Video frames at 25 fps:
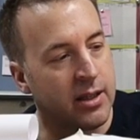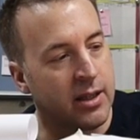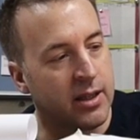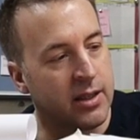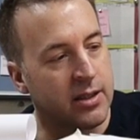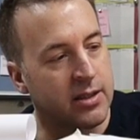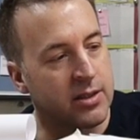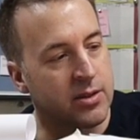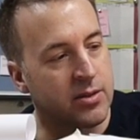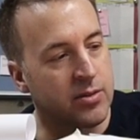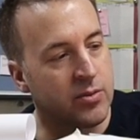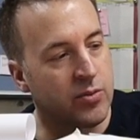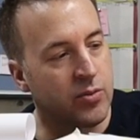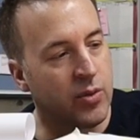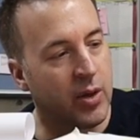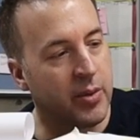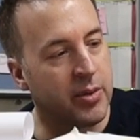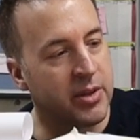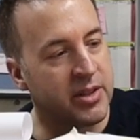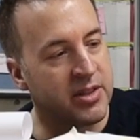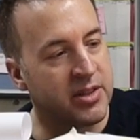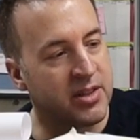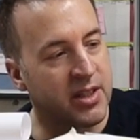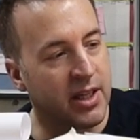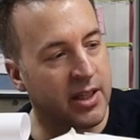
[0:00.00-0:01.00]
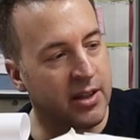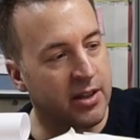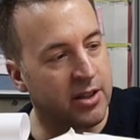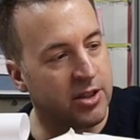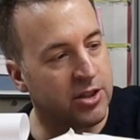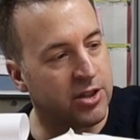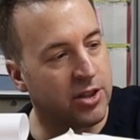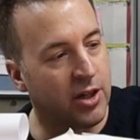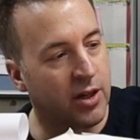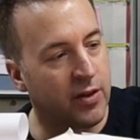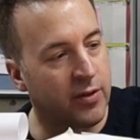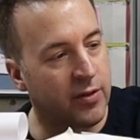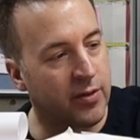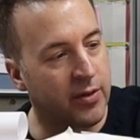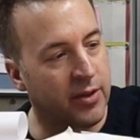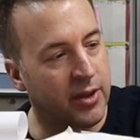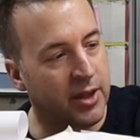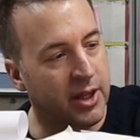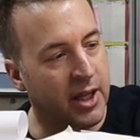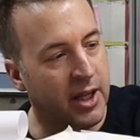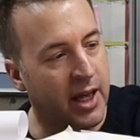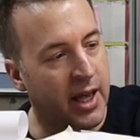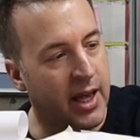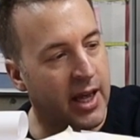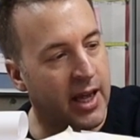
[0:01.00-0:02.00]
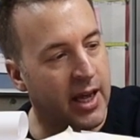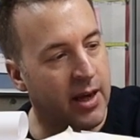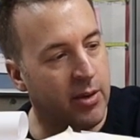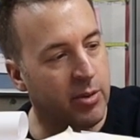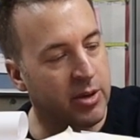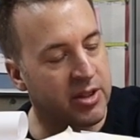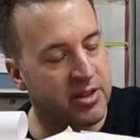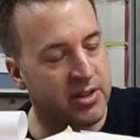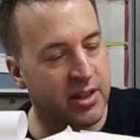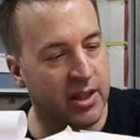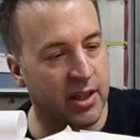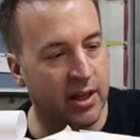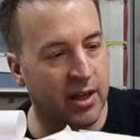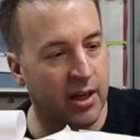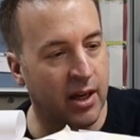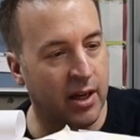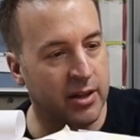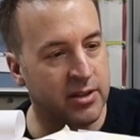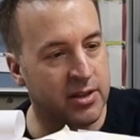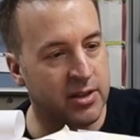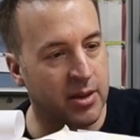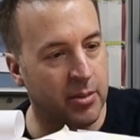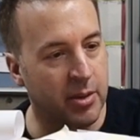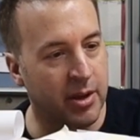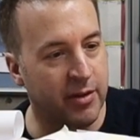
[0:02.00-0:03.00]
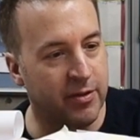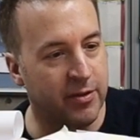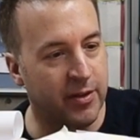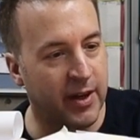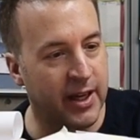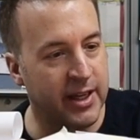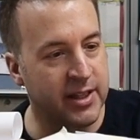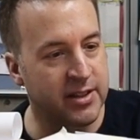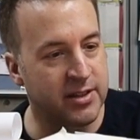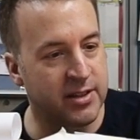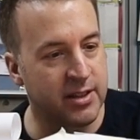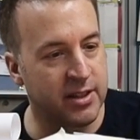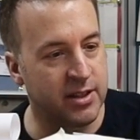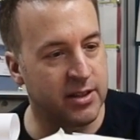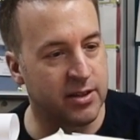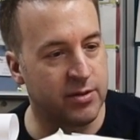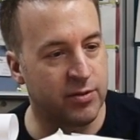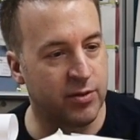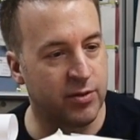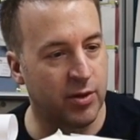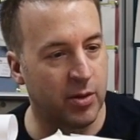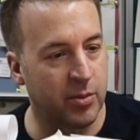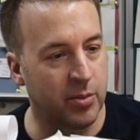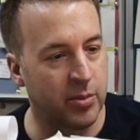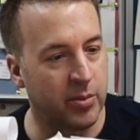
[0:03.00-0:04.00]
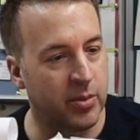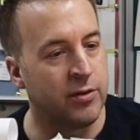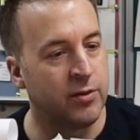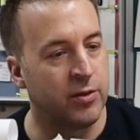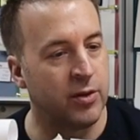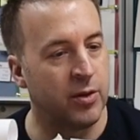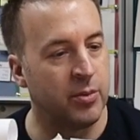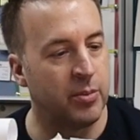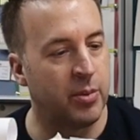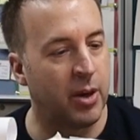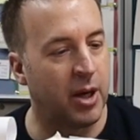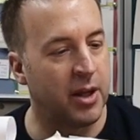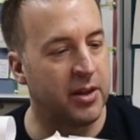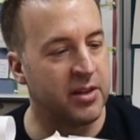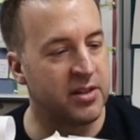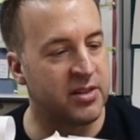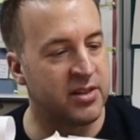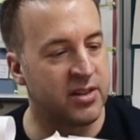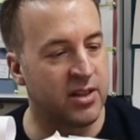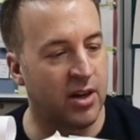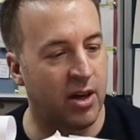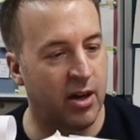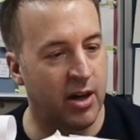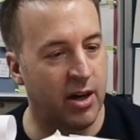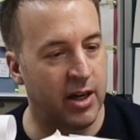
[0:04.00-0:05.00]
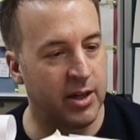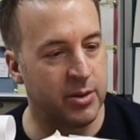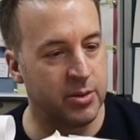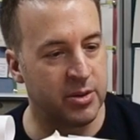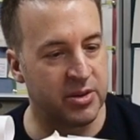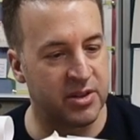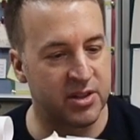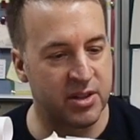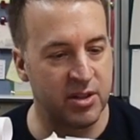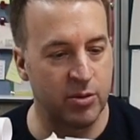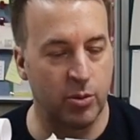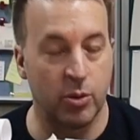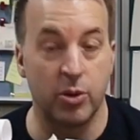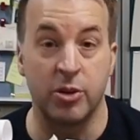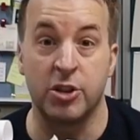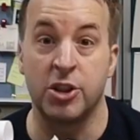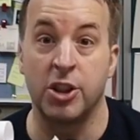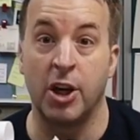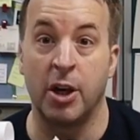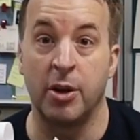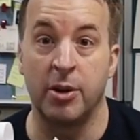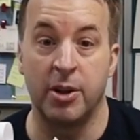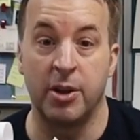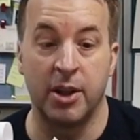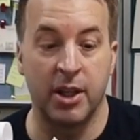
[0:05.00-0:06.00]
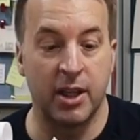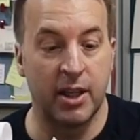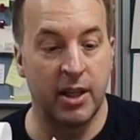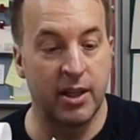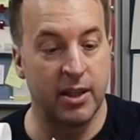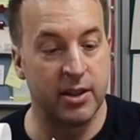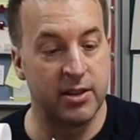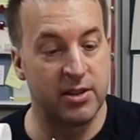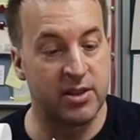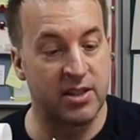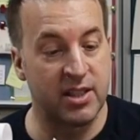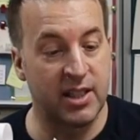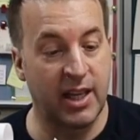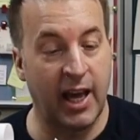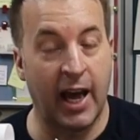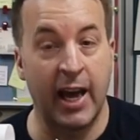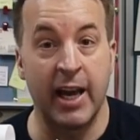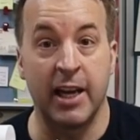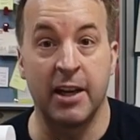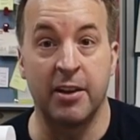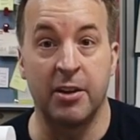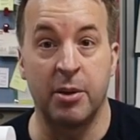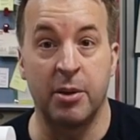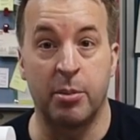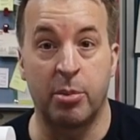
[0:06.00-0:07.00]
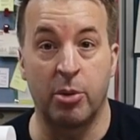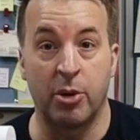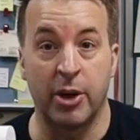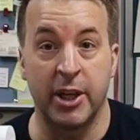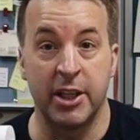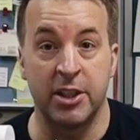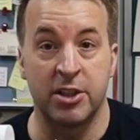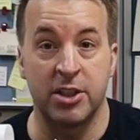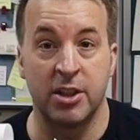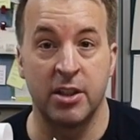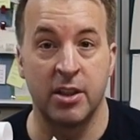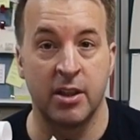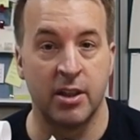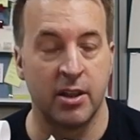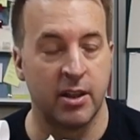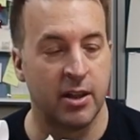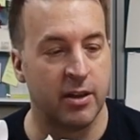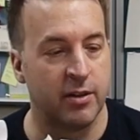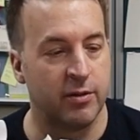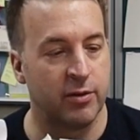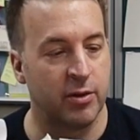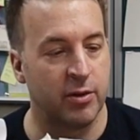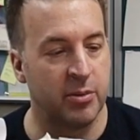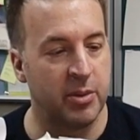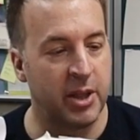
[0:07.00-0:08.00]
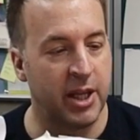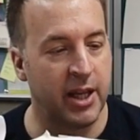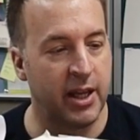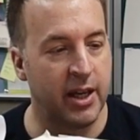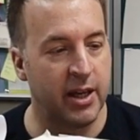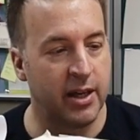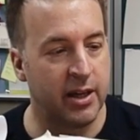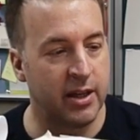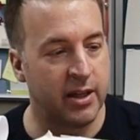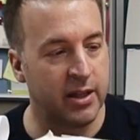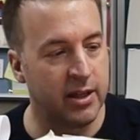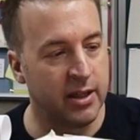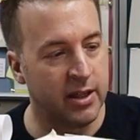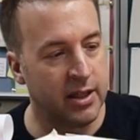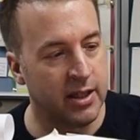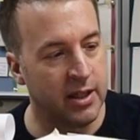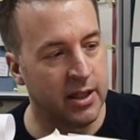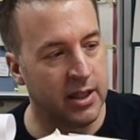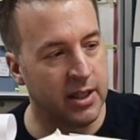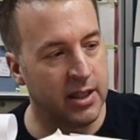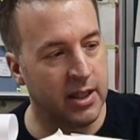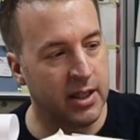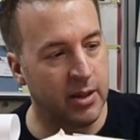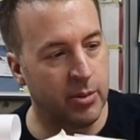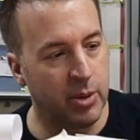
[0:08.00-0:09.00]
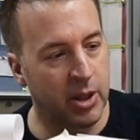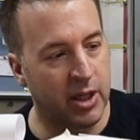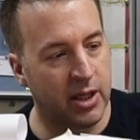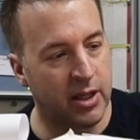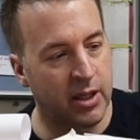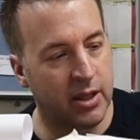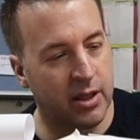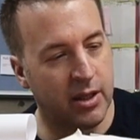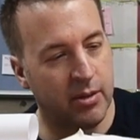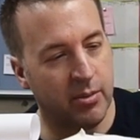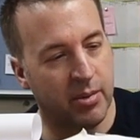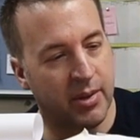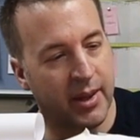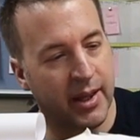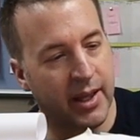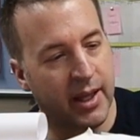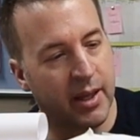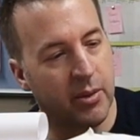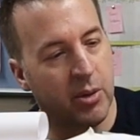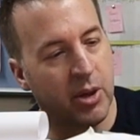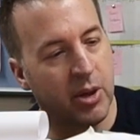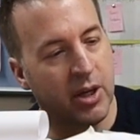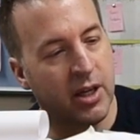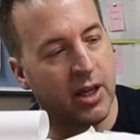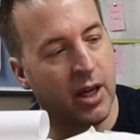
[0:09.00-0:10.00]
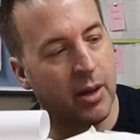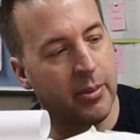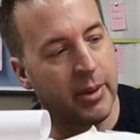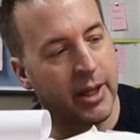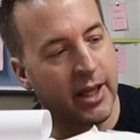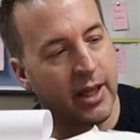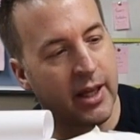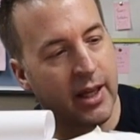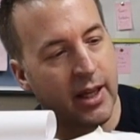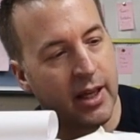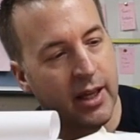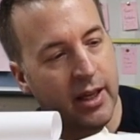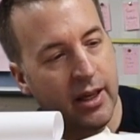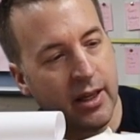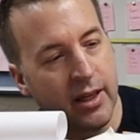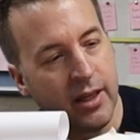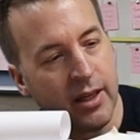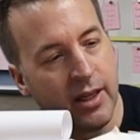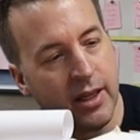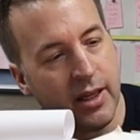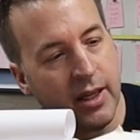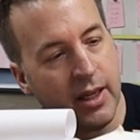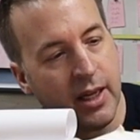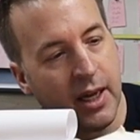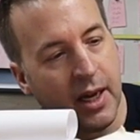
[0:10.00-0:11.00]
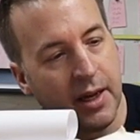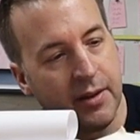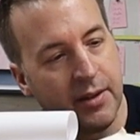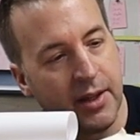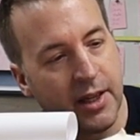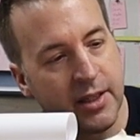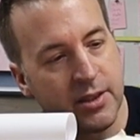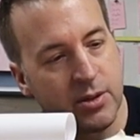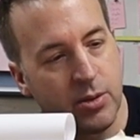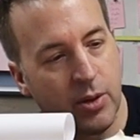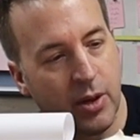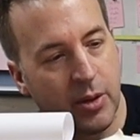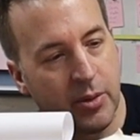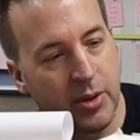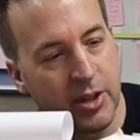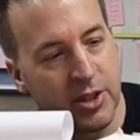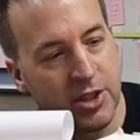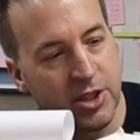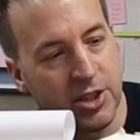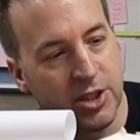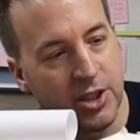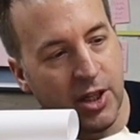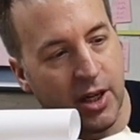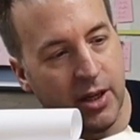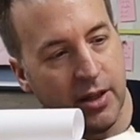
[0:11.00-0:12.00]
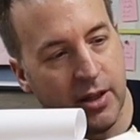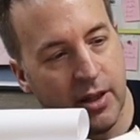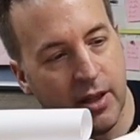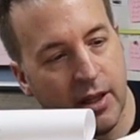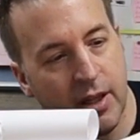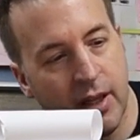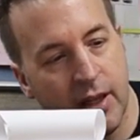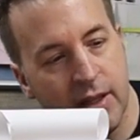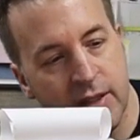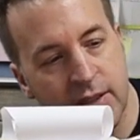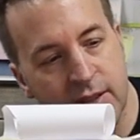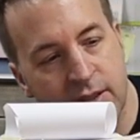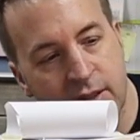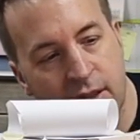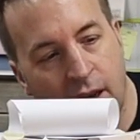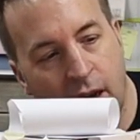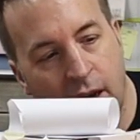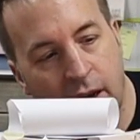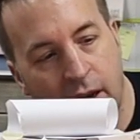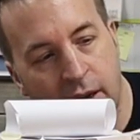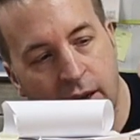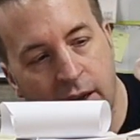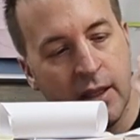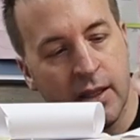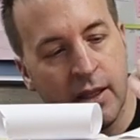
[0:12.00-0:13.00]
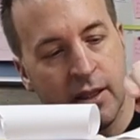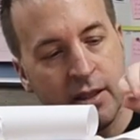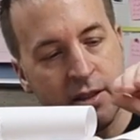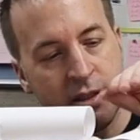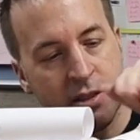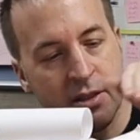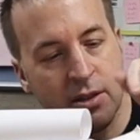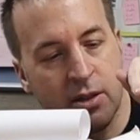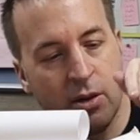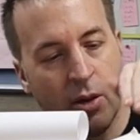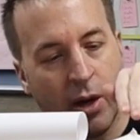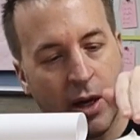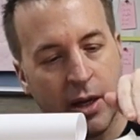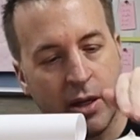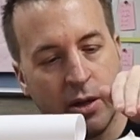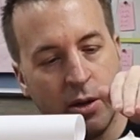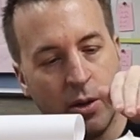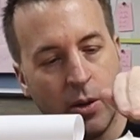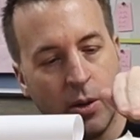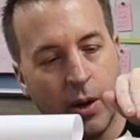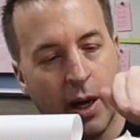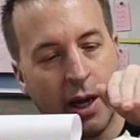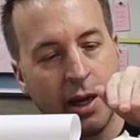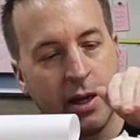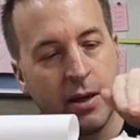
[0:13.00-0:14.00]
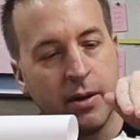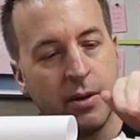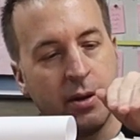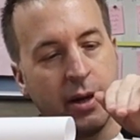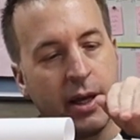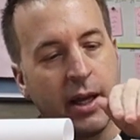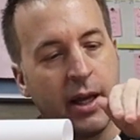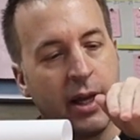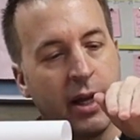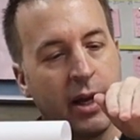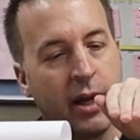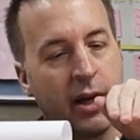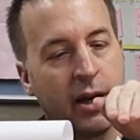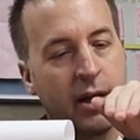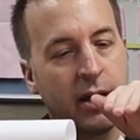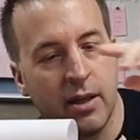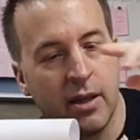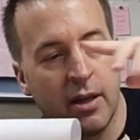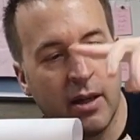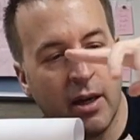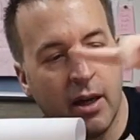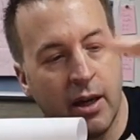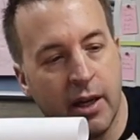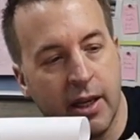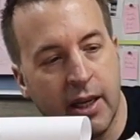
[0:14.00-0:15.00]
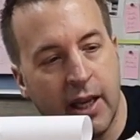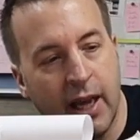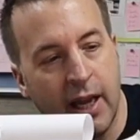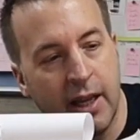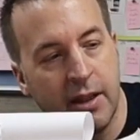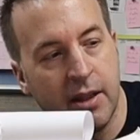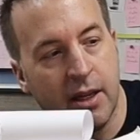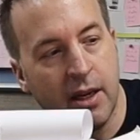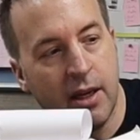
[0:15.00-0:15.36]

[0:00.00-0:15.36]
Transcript: That's when we've seen the shot there. We'll see the close up their faces from by the side. We'll show the scale of the bridge from here. Then I'm thinking we're coming here, and that's where I want to show this. So this is quite a cool angle here. You're kind of getting the